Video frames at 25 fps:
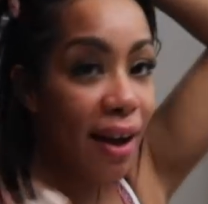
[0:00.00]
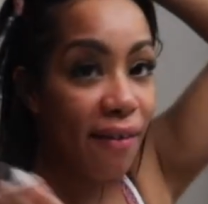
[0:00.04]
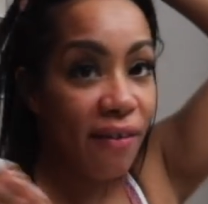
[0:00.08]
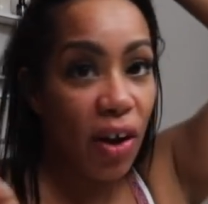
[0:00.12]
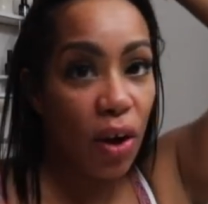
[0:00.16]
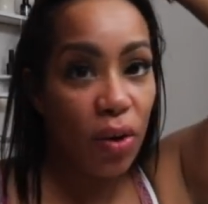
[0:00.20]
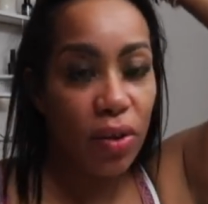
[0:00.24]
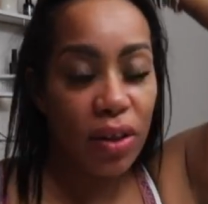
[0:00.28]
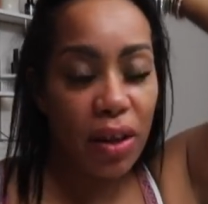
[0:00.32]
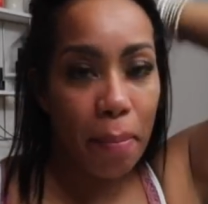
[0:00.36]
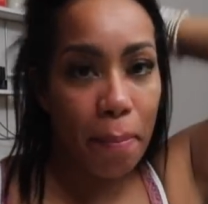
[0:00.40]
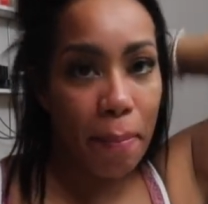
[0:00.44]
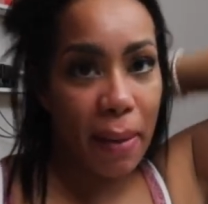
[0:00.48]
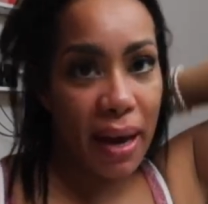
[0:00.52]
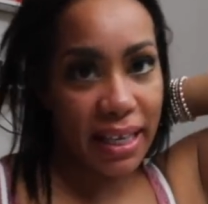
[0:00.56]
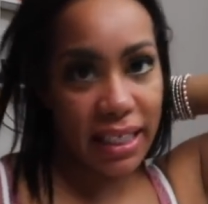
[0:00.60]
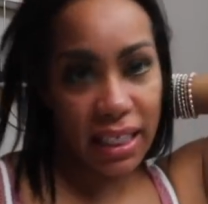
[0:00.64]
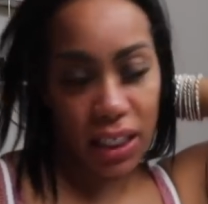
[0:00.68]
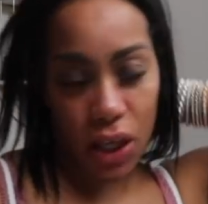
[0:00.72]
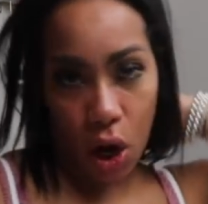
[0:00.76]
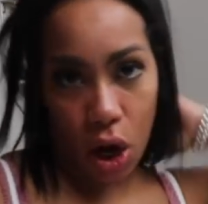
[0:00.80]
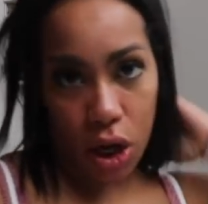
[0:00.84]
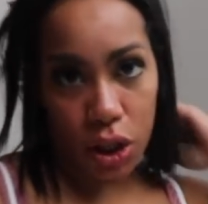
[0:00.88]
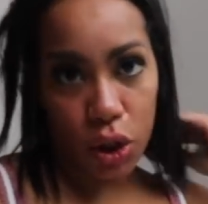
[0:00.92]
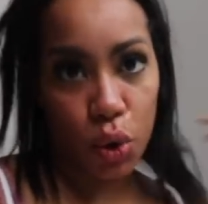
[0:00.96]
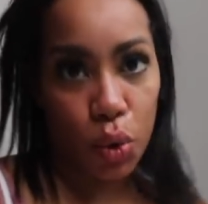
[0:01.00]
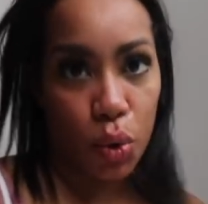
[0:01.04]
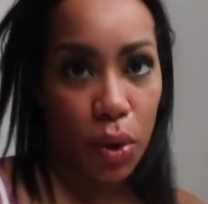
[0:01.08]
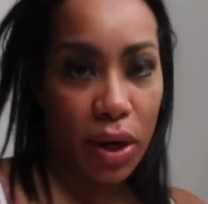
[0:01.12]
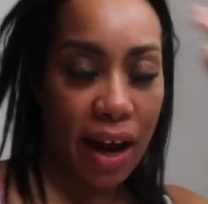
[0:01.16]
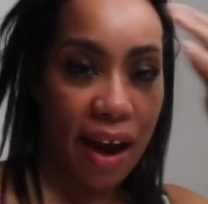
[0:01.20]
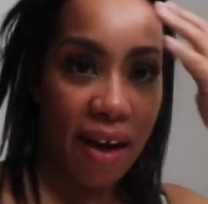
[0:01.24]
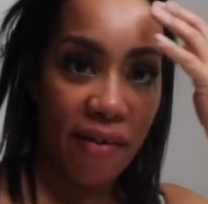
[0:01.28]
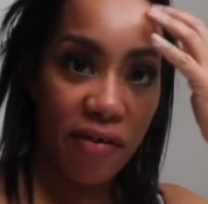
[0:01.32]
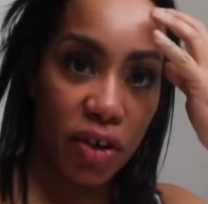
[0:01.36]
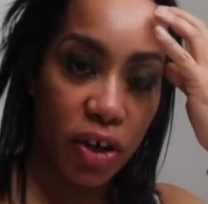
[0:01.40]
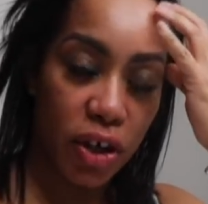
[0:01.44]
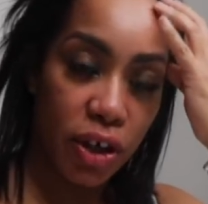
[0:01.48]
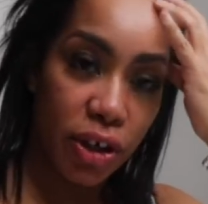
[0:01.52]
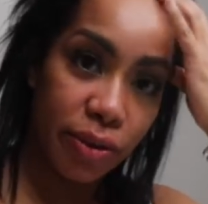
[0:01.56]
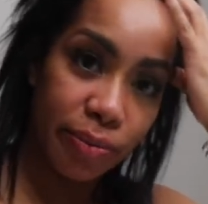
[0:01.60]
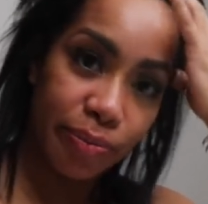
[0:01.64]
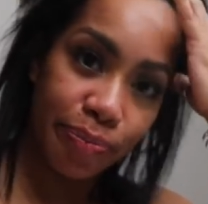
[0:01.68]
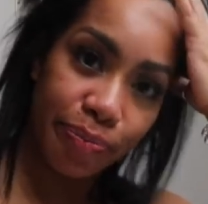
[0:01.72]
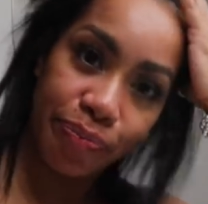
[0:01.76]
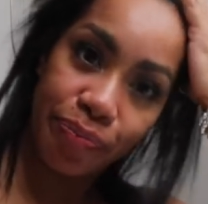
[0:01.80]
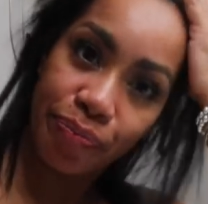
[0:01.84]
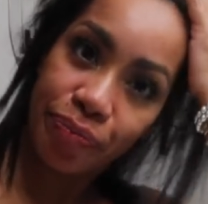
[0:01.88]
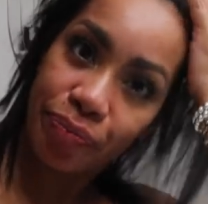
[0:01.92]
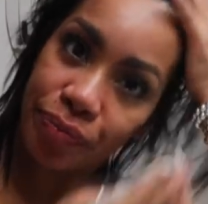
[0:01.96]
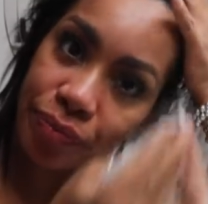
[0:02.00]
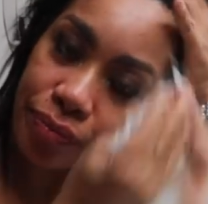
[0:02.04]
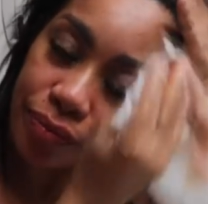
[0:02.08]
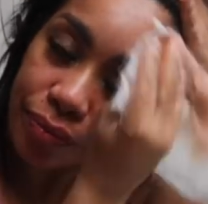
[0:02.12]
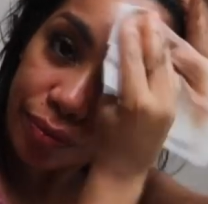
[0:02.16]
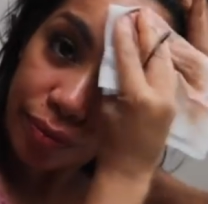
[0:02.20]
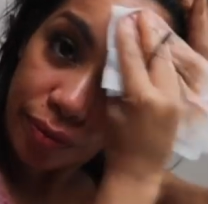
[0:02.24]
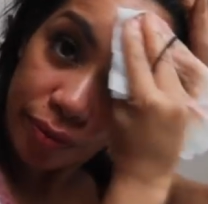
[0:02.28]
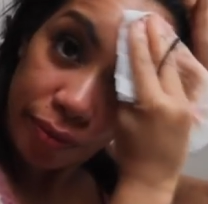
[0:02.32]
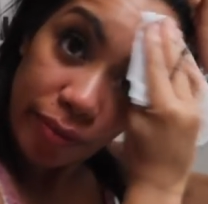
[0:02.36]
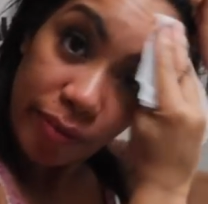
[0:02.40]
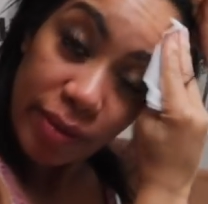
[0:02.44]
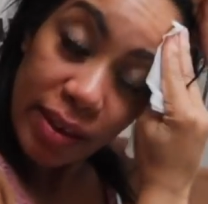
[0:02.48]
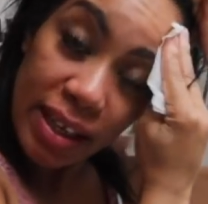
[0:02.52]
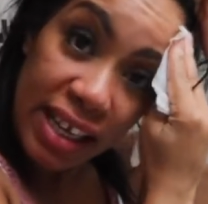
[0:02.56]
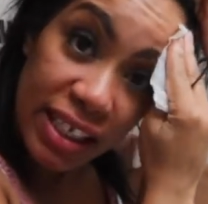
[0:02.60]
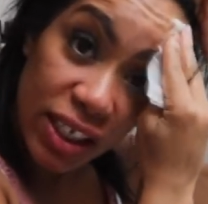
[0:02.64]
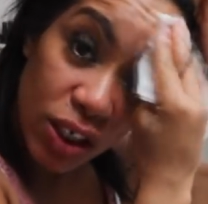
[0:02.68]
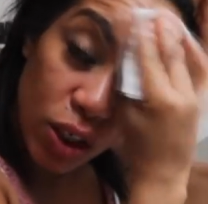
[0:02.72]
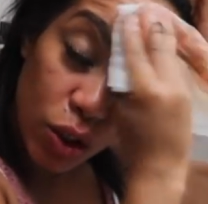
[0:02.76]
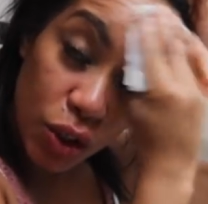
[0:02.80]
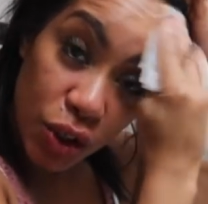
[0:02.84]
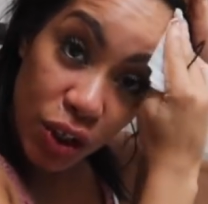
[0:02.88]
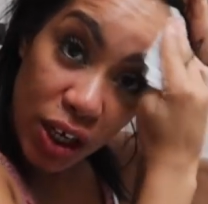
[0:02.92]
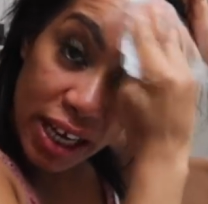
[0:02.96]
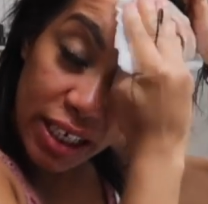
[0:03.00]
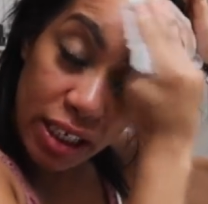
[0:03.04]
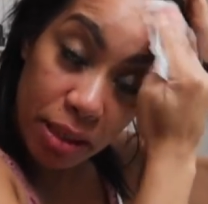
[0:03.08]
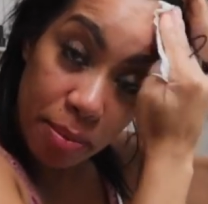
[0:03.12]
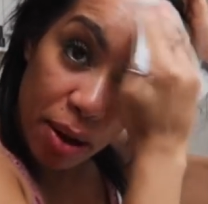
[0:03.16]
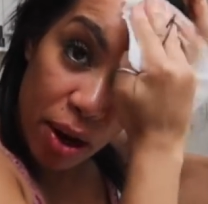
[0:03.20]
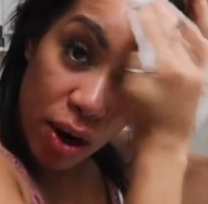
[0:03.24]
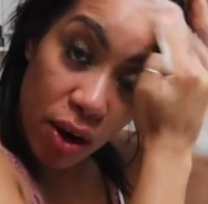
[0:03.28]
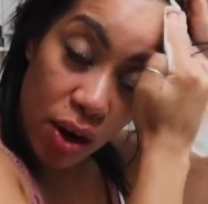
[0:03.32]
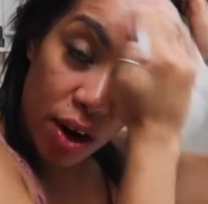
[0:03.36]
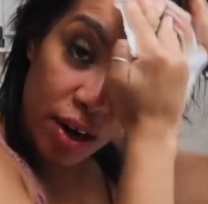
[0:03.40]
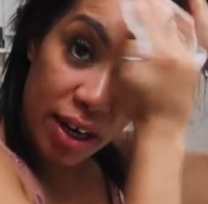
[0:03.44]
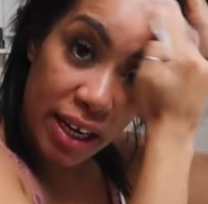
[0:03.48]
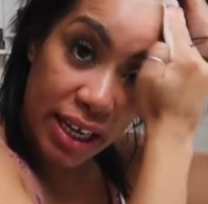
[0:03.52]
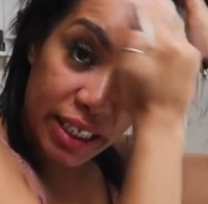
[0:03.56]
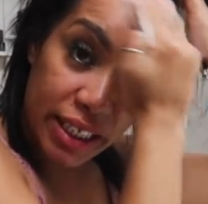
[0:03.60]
I found the best contour ever. I told you guys about it on